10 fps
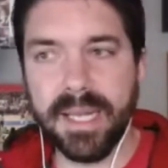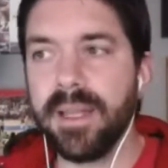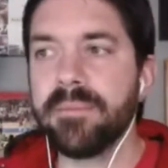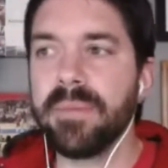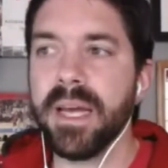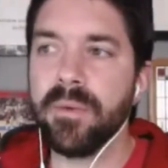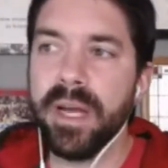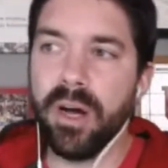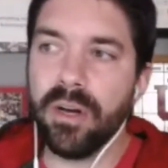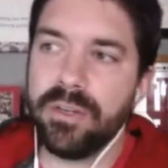And by the
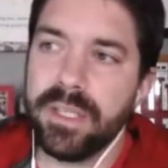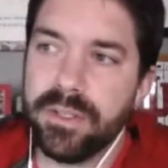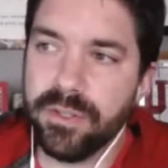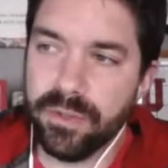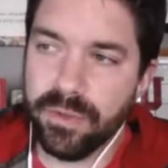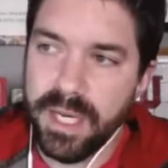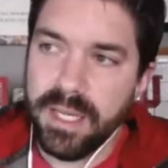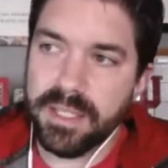way, all you need to do